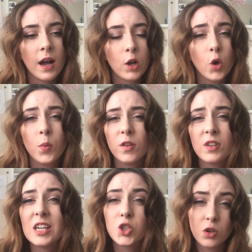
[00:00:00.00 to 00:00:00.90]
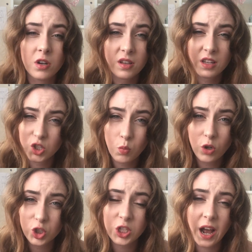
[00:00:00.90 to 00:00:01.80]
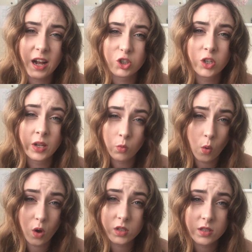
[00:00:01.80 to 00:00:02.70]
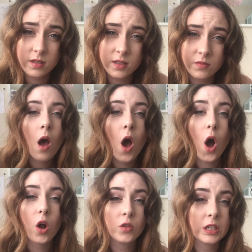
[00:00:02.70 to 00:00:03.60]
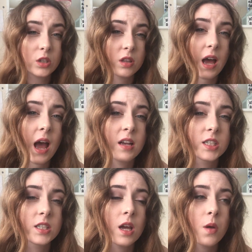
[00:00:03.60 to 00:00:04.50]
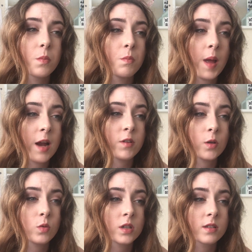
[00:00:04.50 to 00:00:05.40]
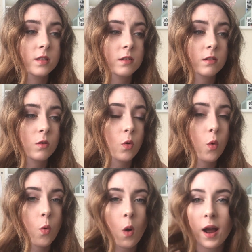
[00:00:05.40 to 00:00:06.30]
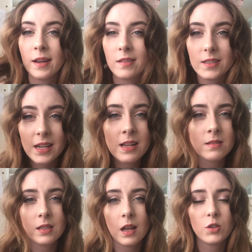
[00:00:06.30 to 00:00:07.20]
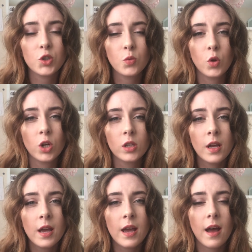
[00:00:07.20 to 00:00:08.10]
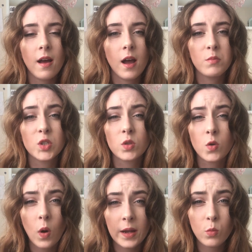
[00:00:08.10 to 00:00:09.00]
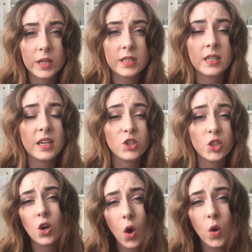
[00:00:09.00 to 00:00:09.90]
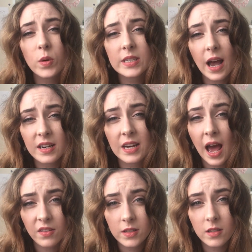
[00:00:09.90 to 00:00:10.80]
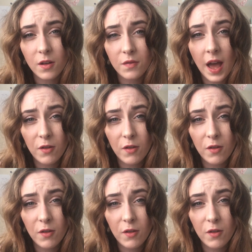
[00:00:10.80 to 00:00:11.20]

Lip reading: a couple of years younger than what she actually was. On the other hand, Mary was quite intellectual, she was quite witty, and she always had an answer for